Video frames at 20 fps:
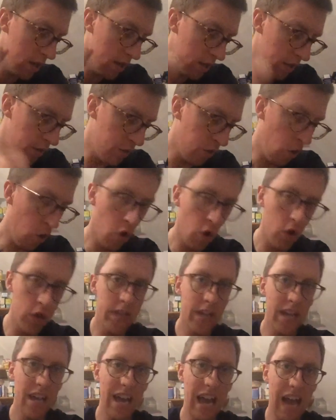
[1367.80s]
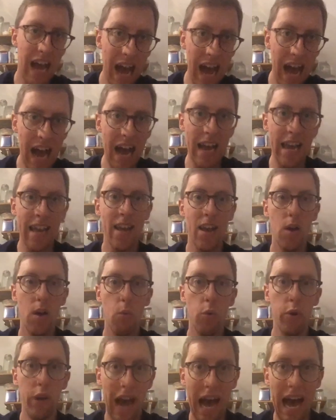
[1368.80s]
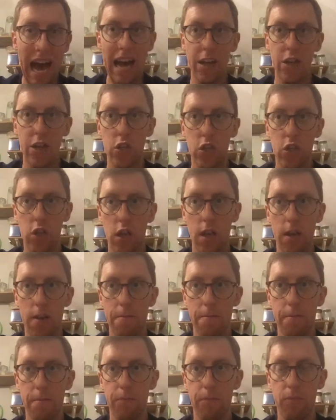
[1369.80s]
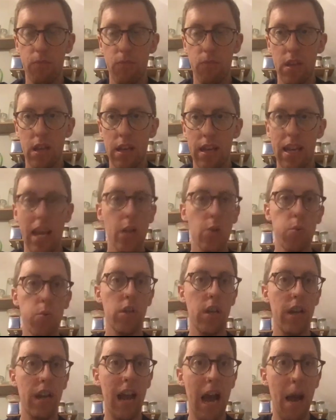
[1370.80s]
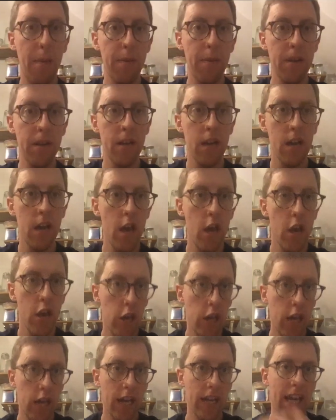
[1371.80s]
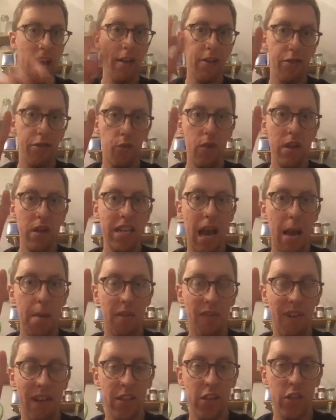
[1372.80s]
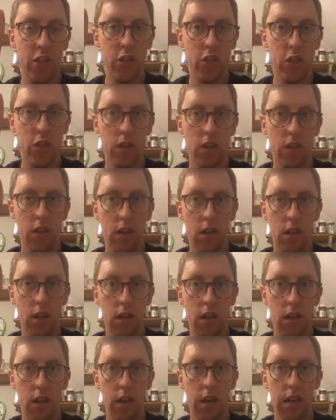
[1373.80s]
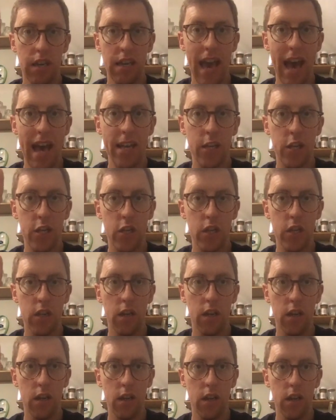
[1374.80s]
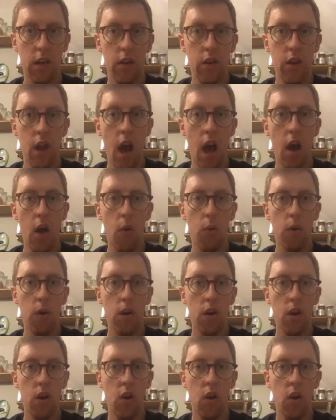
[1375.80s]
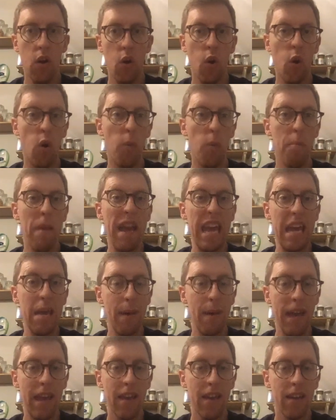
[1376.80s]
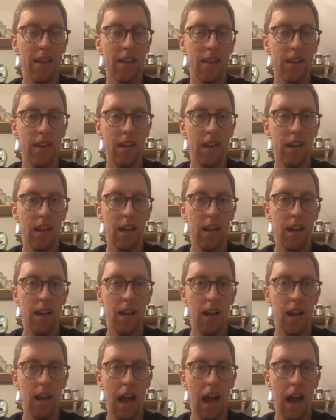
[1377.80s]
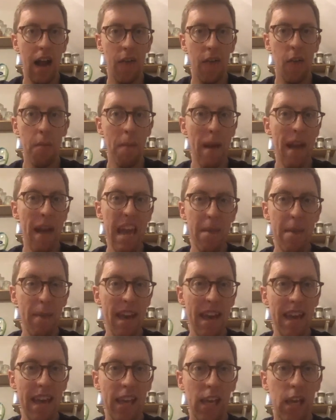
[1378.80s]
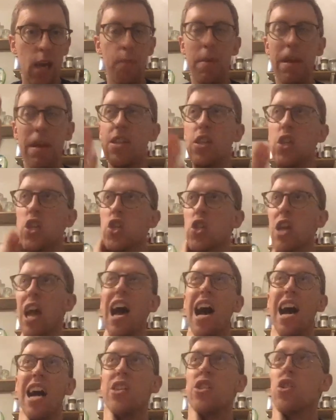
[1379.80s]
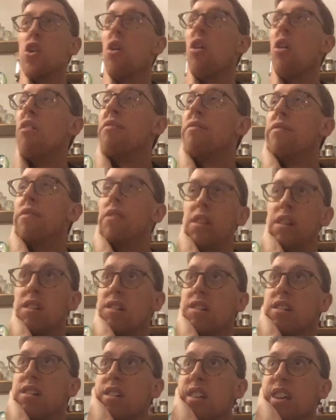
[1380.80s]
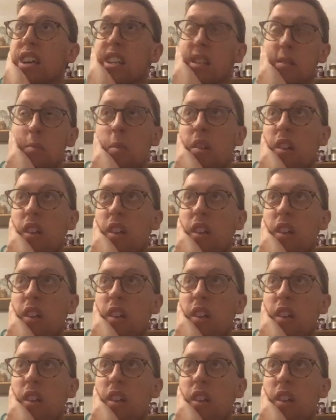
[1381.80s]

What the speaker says: thought I would ask. And guess what's going to happen? You're going to get 3 types of answers. Yes, no, or maybe. The maybe can be in disguise of, is it one of